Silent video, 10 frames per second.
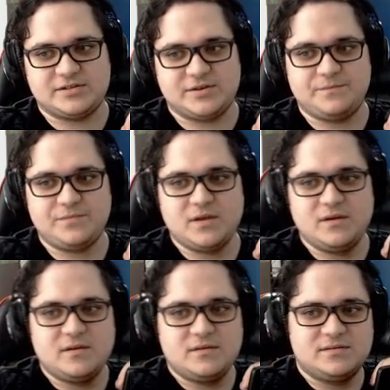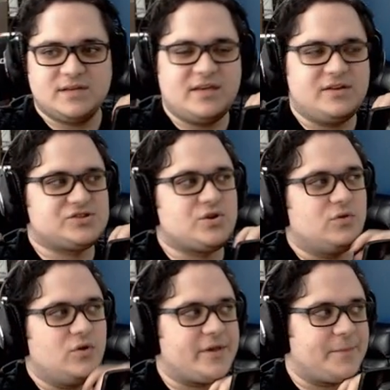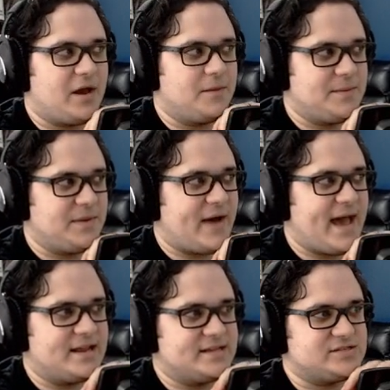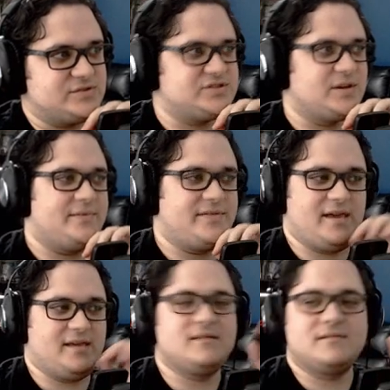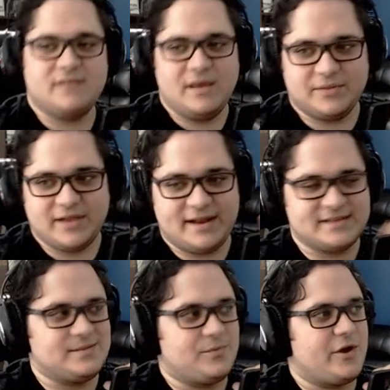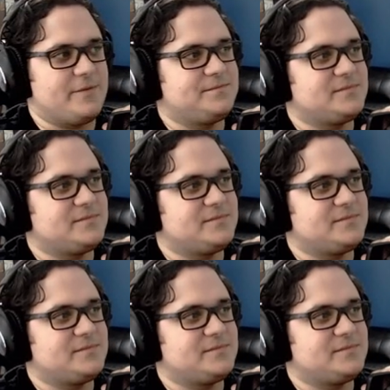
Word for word: So uh, you're so glowing about it, maybe I'll add it to something and play it at some point,